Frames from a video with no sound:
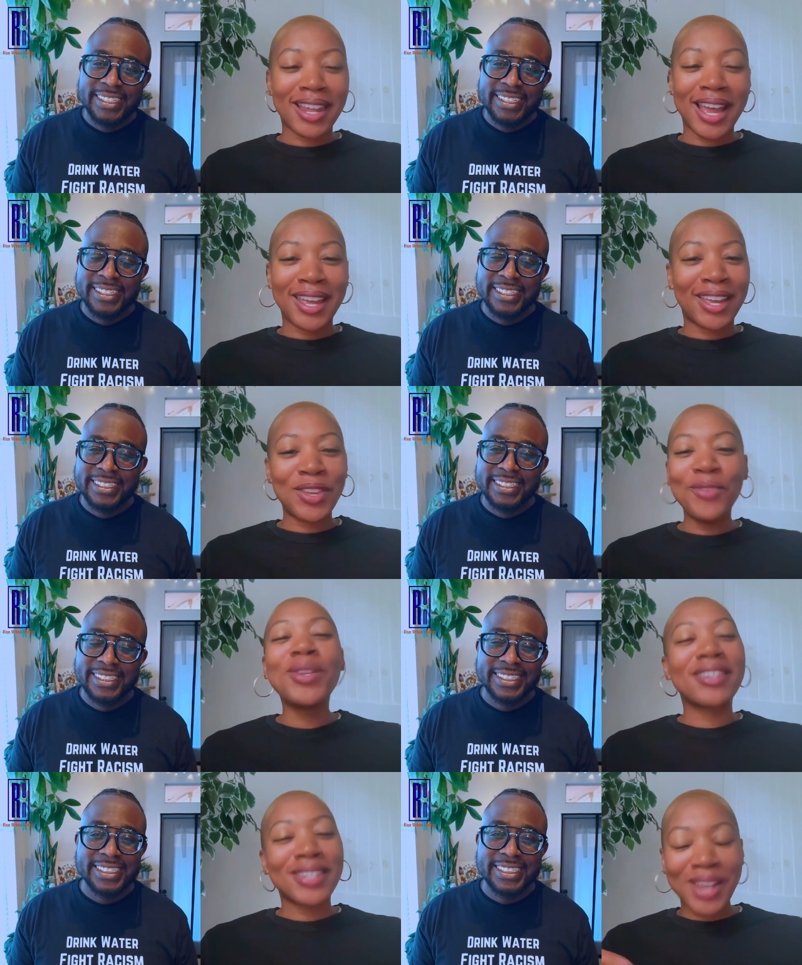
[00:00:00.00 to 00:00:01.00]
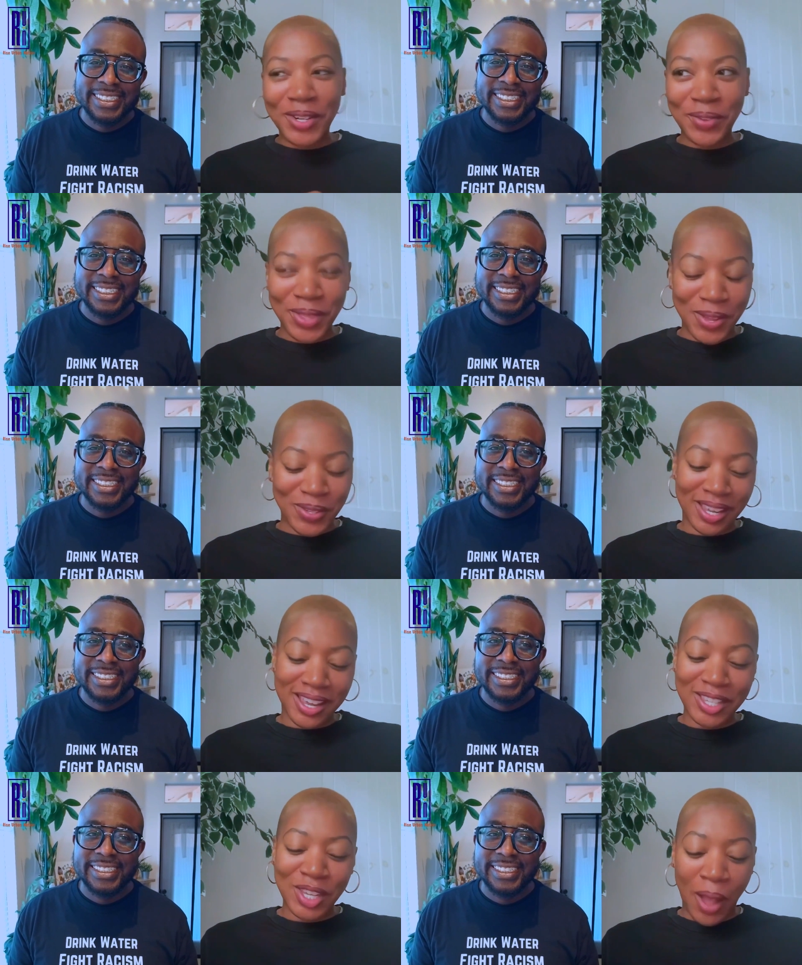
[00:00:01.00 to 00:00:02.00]
Speaker 1: Like, you need to start doing those again.
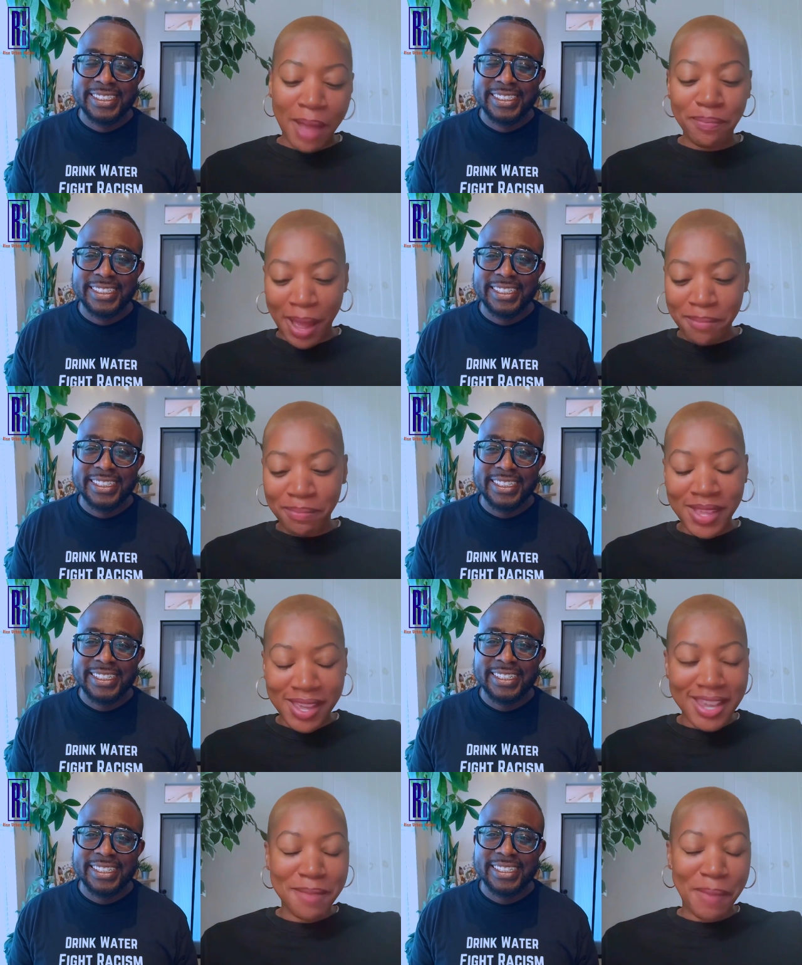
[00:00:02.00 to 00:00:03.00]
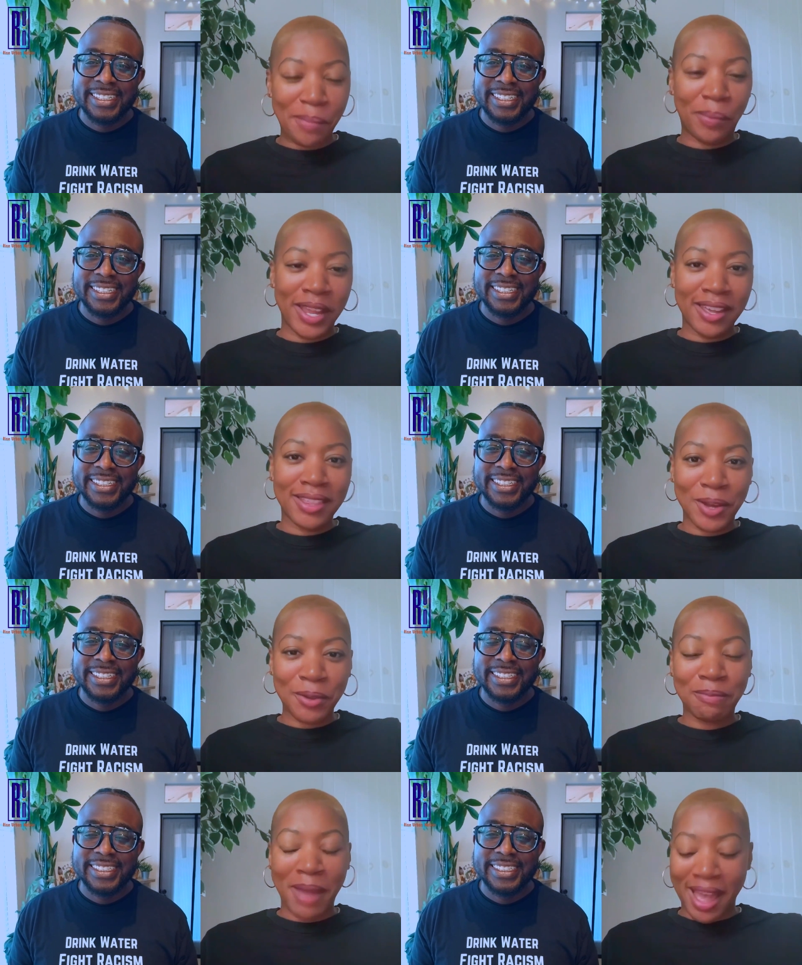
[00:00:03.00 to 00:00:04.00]
So I, am thinking about bringing those
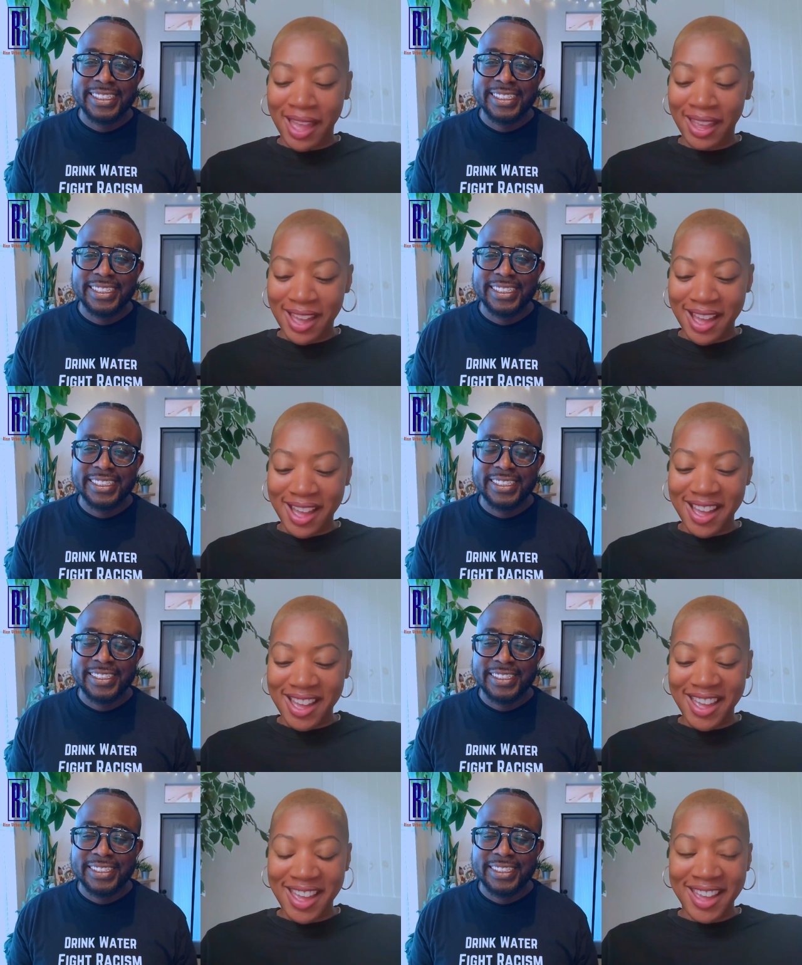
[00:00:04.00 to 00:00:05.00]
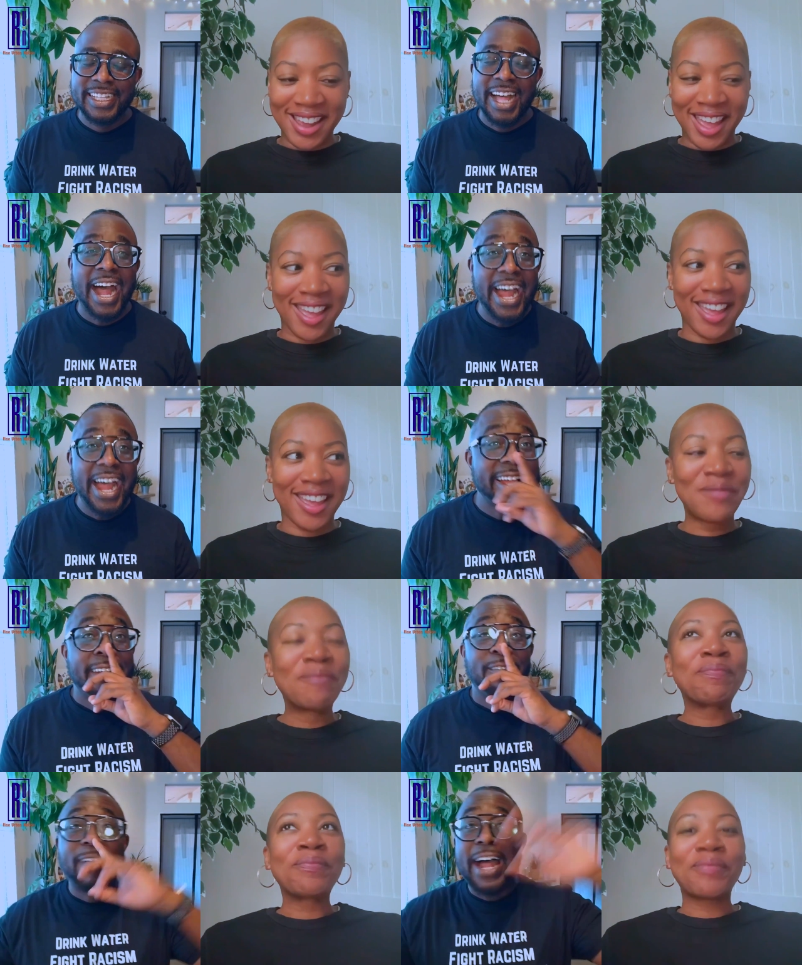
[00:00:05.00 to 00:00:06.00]
back uh, in a.
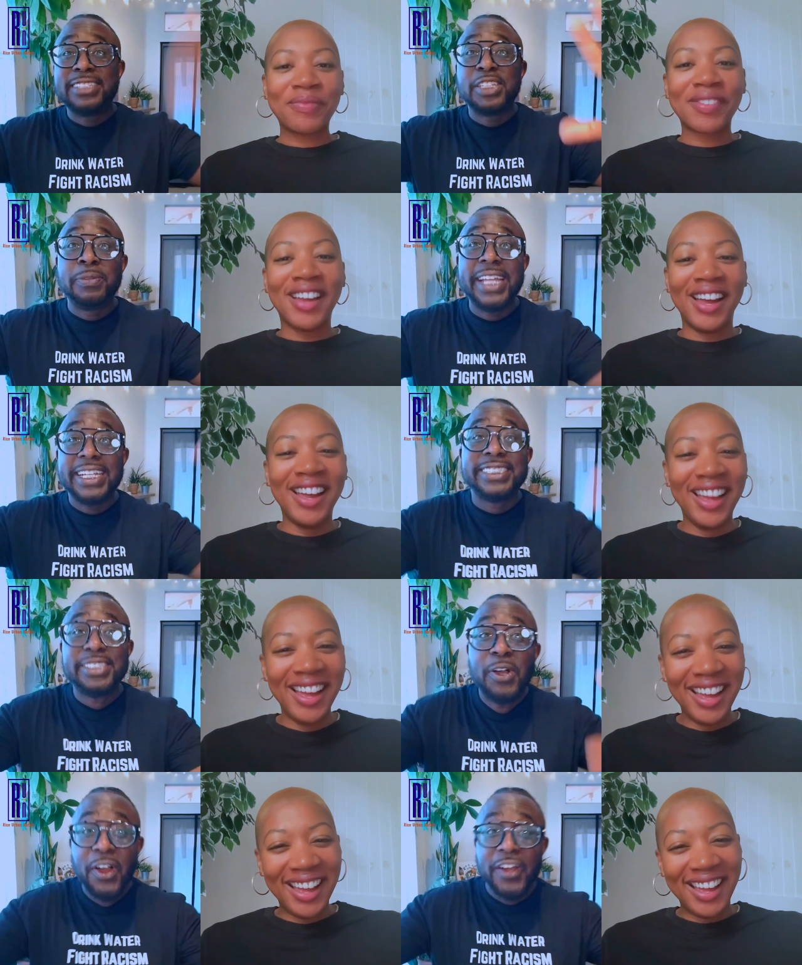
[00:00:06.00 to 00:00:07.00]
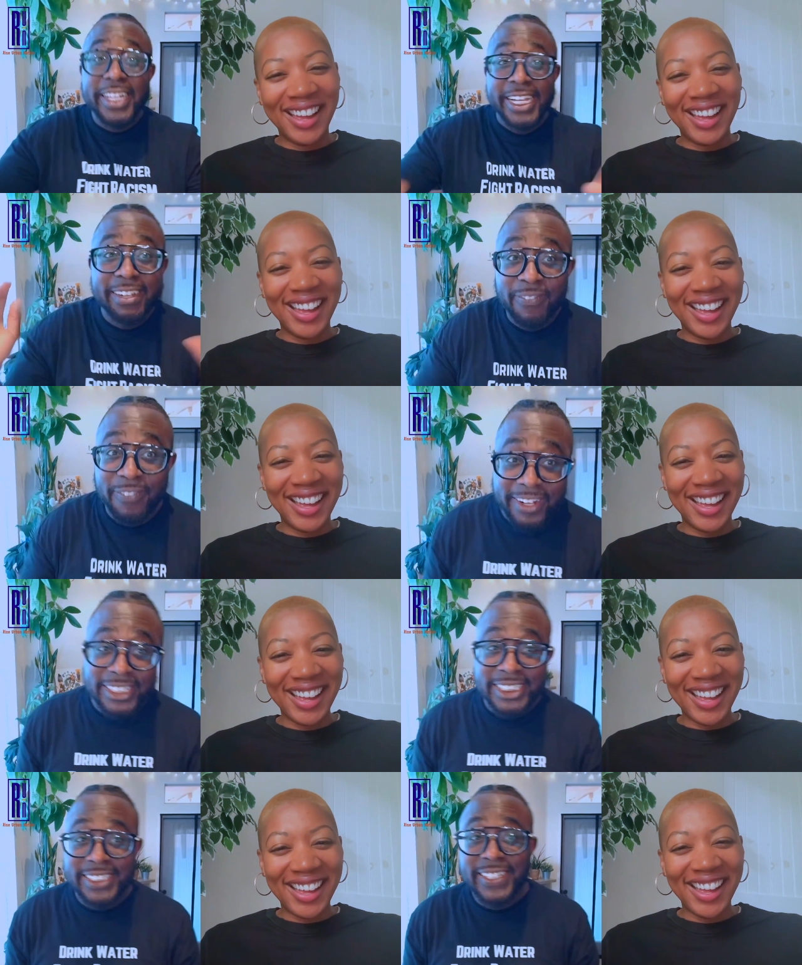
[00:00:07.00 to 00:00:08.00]
Speaker 2: Rise Urban Nation, you heard it here
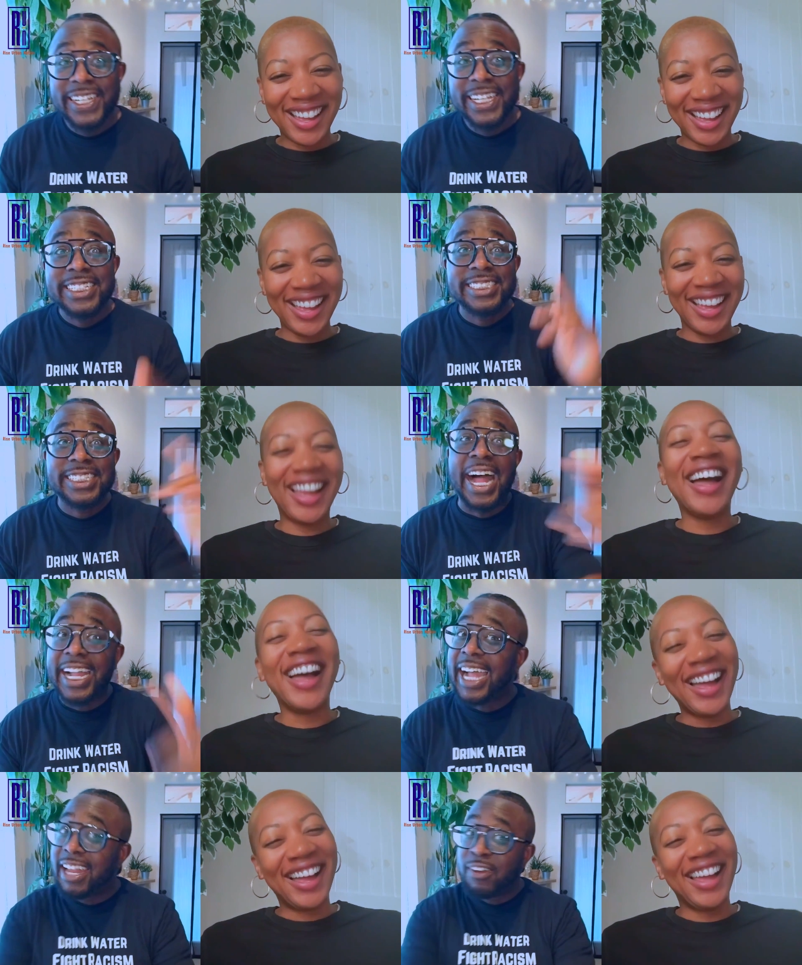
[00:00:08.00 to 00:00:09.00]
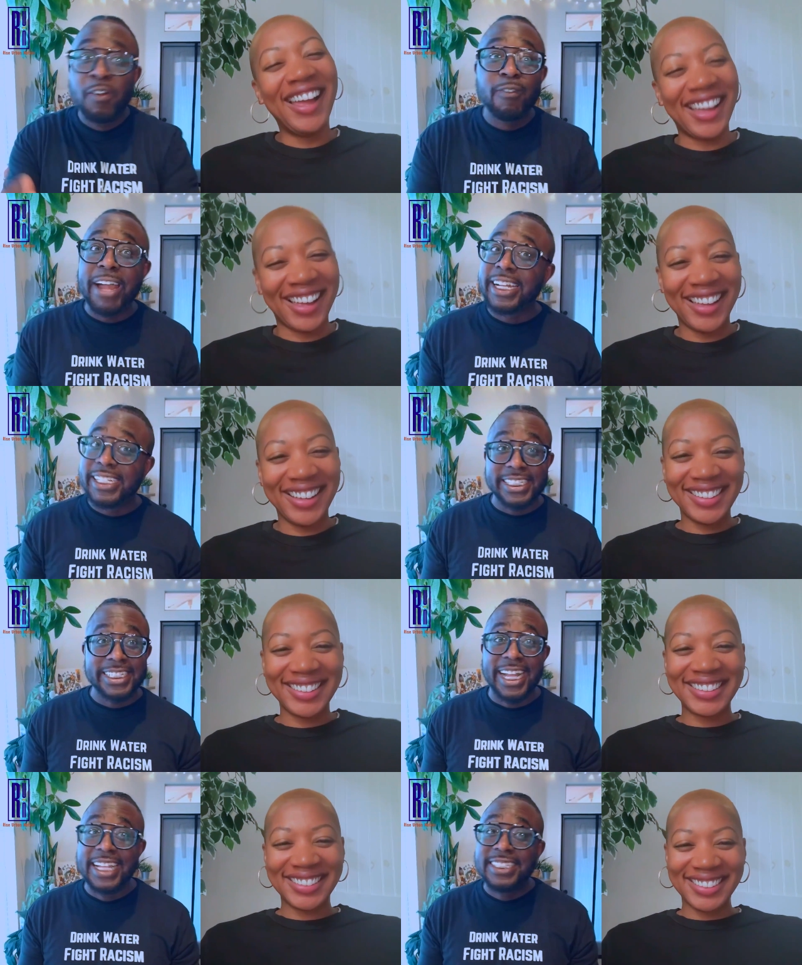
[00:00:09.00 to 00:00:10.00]
first. I got on record.
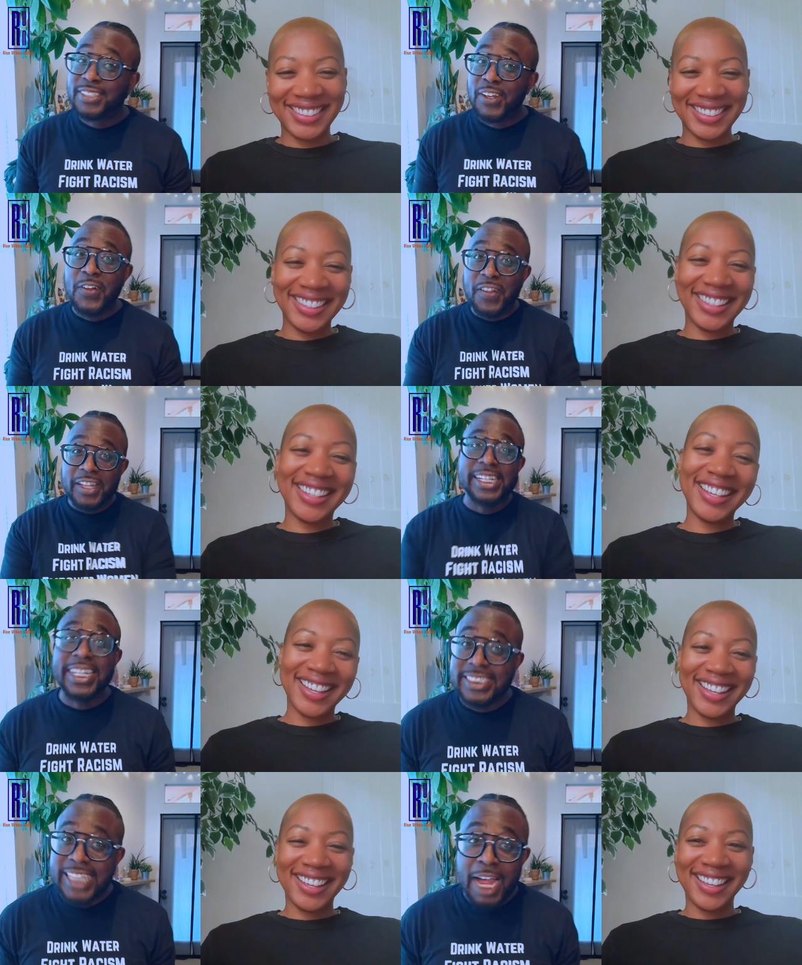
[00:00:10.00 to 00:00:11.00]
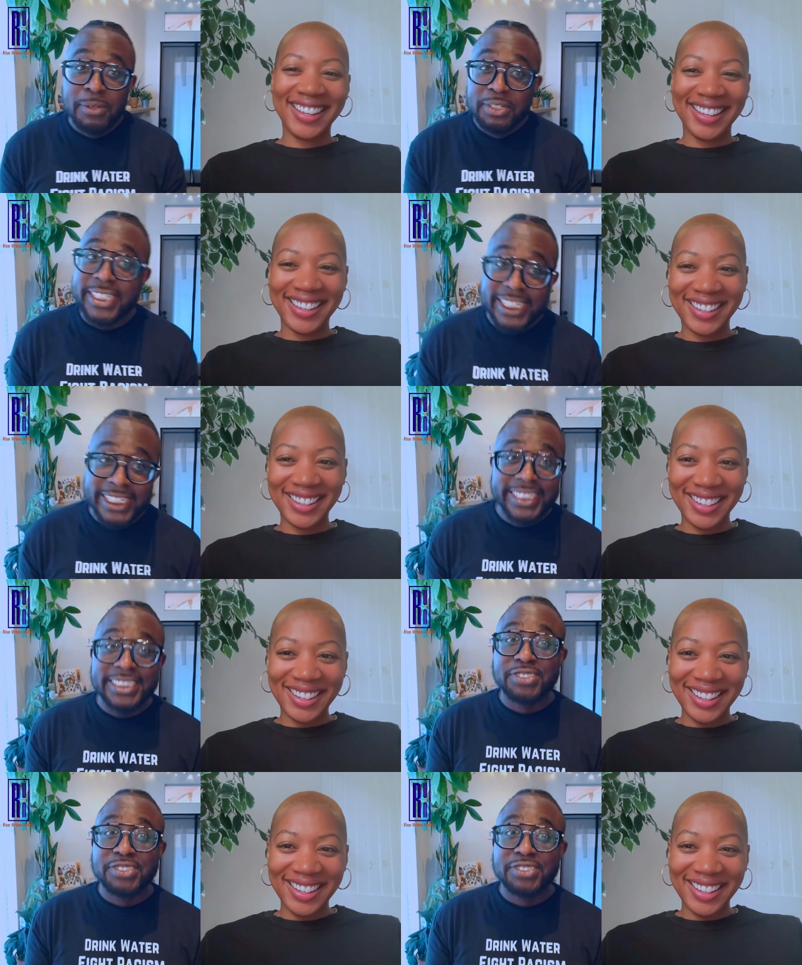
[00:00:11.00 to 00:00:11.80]
And uh, so next time you see in these